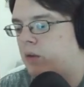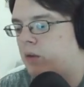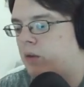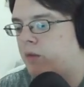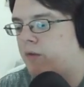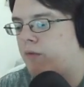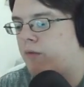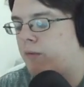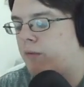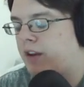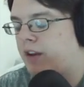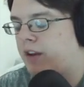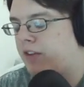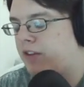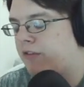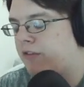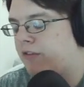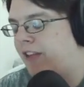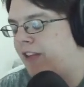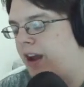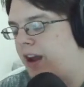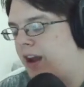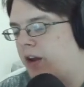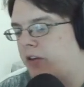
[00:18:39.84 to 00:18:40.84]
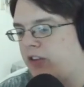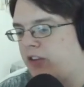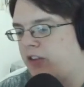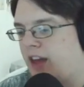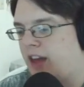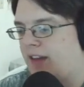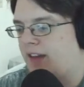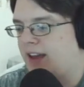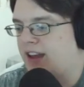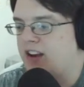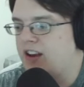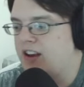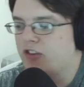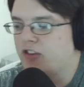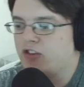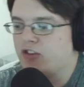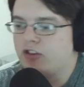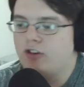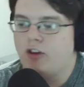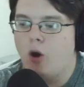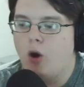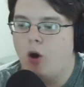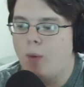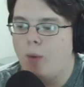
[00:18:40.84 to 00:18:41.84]
It doesn't flat out say that he doesn't
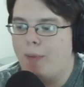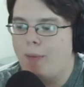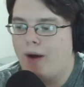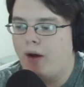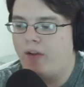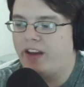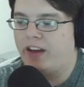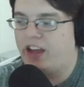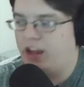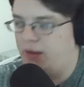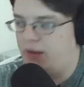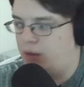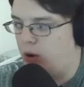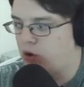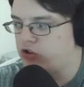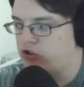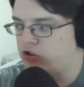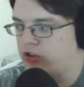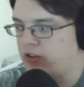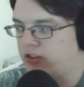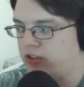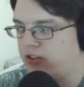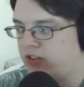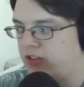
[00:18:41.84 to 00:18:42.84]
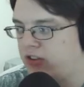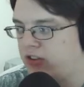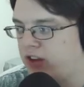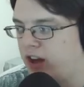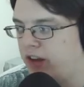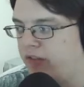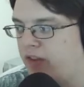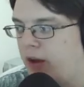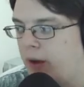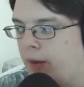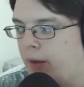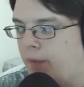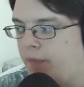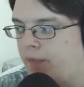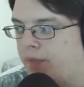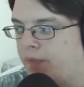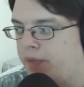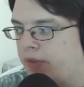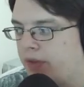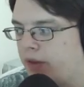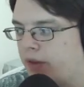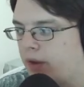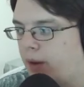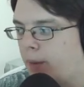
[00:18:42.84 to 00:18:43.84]
know about, like, emotions and stuff,
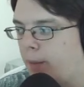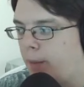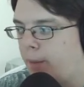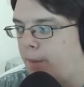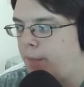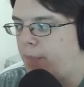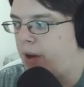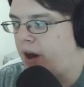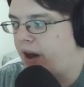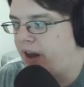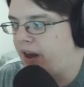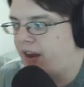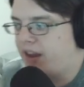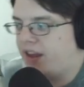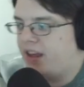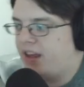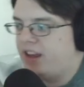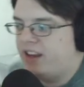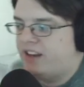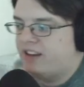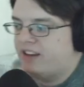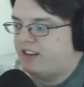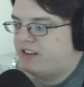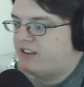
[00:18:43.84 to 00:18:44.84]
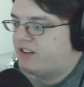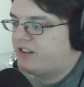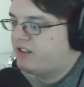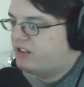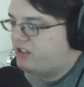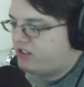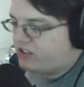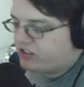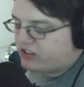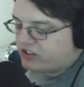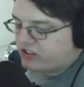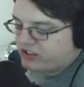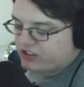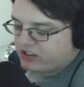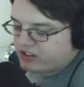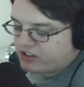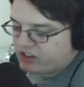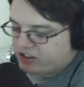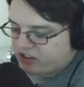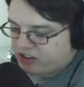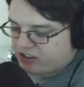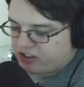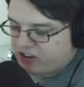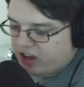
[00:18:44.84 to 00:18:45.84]
but he
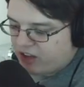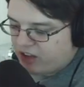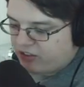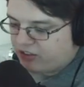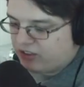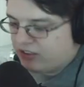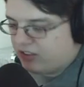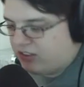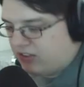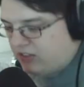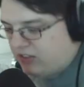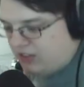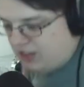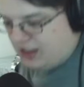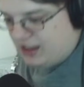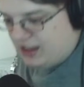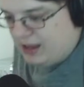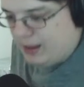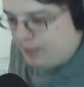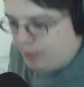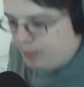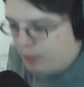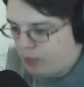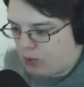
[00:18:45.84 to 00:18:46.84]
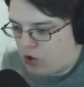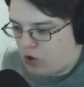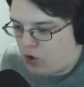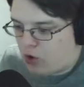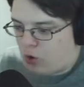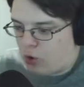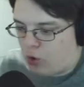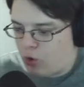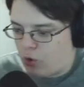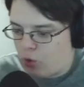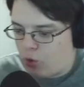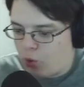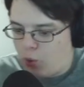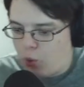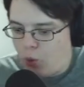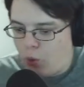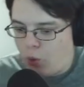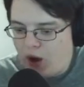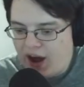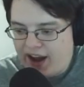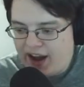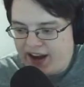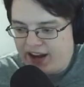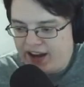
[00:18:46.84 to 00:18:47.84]
doesn't seem
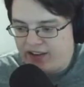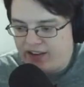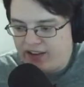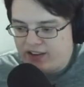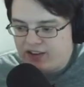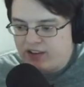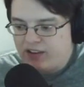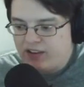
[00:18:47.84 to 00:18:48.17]
quite,